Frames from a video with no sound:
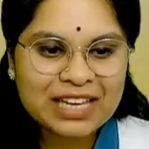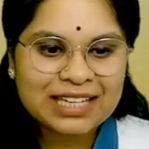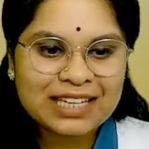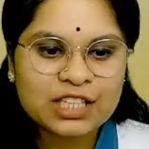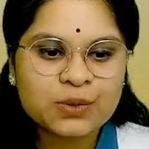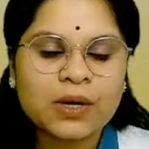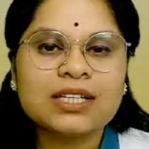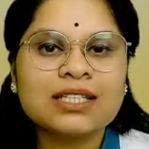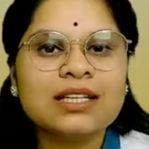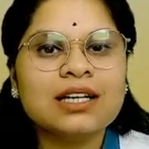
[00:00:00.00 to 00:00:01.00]
Next one
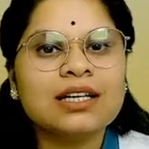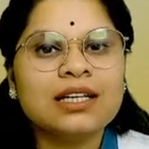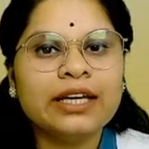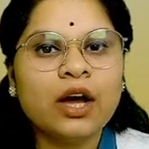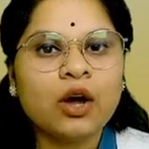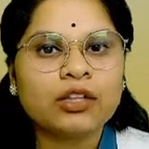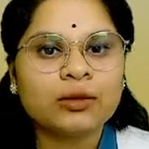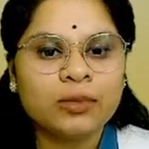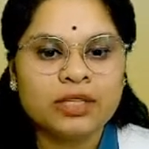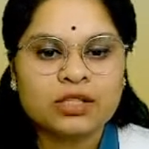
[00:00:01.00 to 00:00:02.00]
is the early
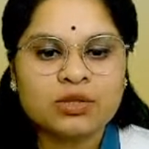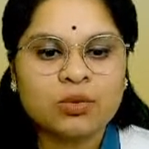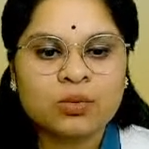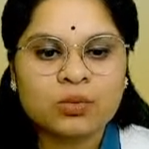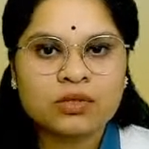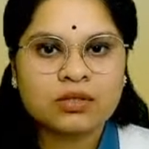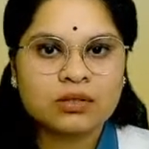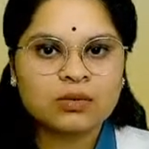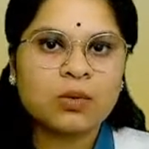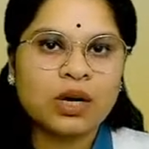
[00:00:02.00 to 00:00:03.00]
entrepreneurs, so
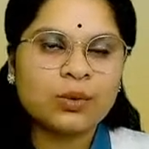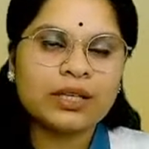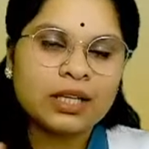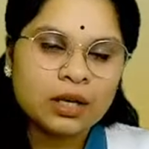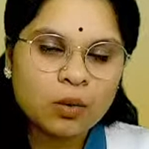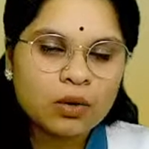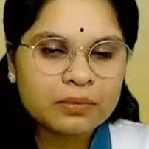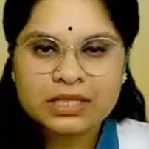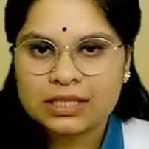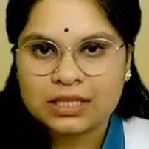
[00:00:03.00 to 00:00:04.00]
who are doing their own
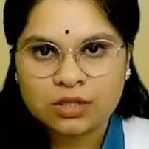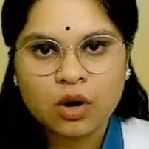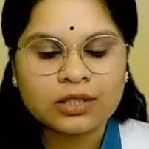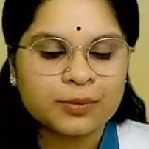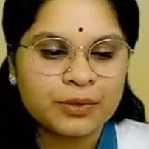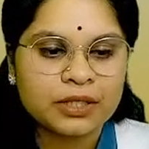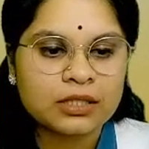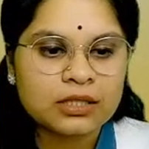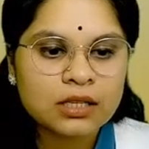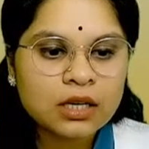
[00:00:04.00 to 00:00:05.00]
business,
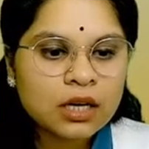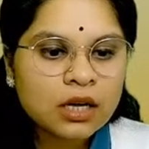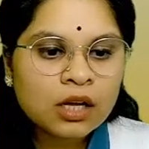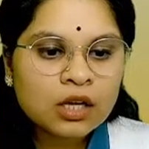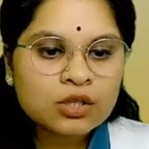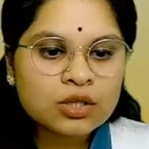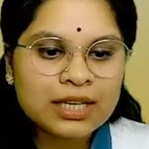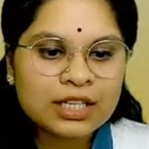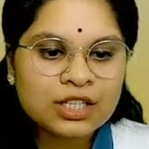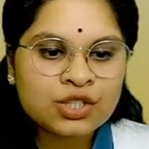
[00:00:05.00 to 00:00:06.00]
entrepreneurs. So the
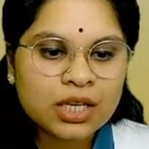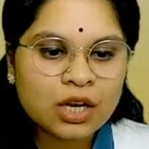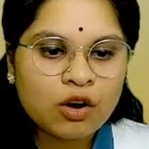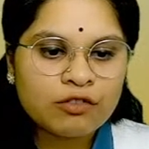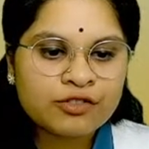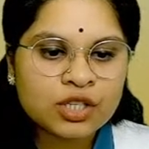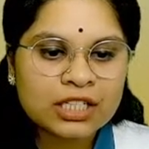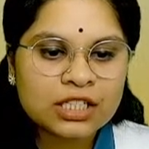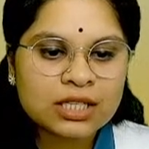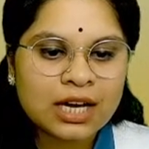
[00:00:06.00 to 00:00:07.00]
history of
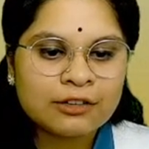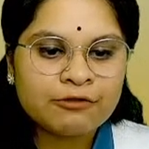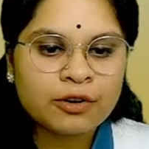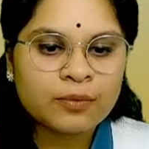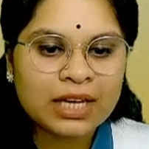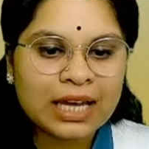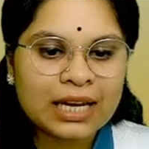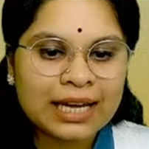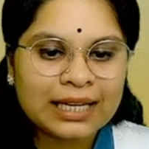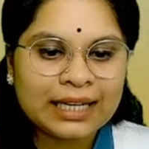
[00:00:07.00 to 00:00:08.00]
trade started from the
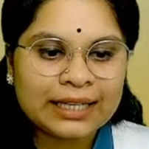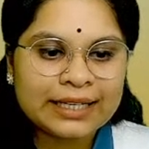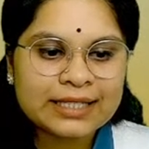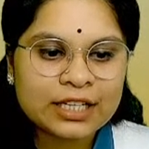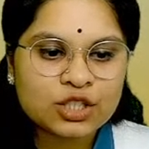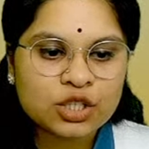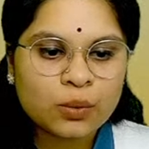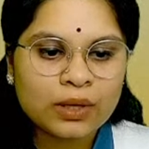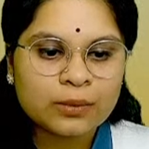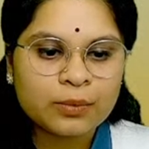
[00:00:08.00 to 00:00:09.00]
late 18th century
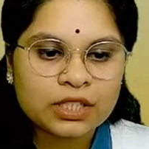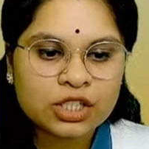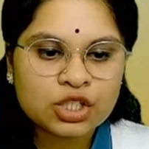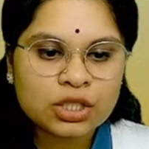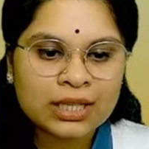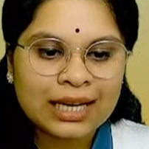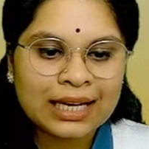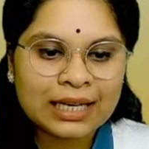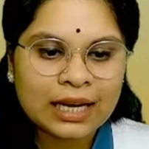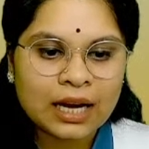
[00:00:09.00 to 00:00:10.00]
when the British in
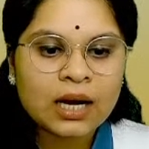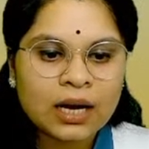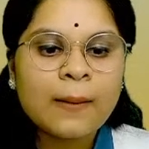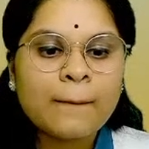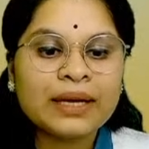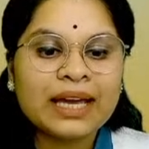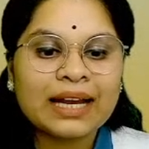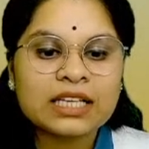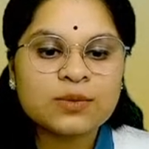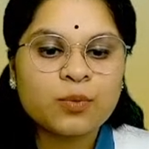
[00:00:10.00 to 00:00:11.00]
India began
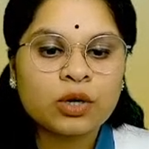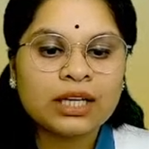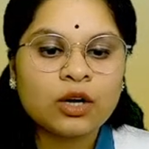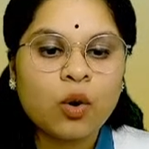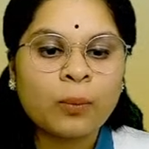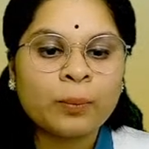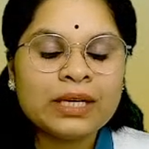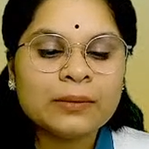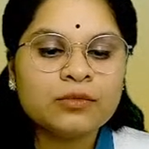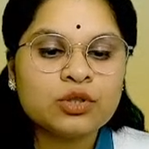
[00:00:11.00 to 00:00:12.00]
exporting
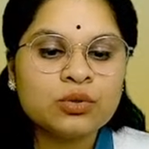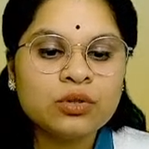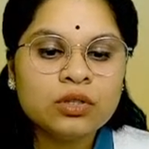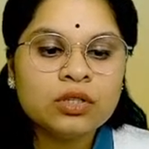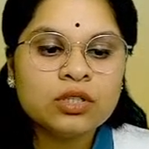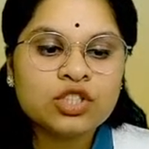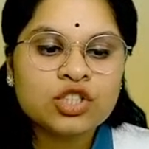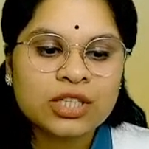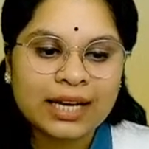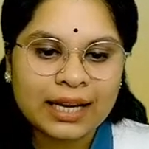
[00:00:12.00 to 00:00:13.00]
opium to
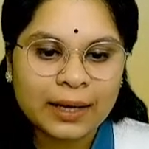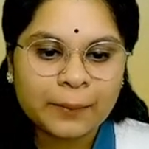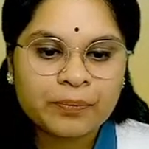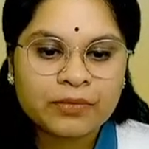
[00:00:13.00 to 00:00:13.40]
China,